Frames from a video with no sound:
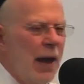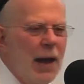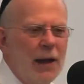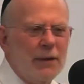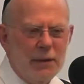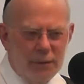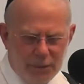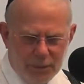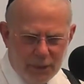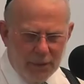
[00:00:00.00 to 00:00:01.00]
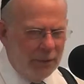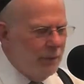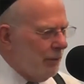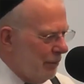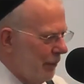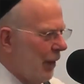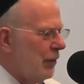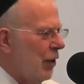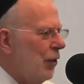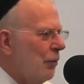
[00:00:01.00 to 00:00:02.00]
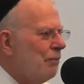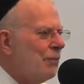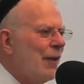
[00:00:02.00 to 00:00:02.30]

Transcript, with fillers: And I'll tell you,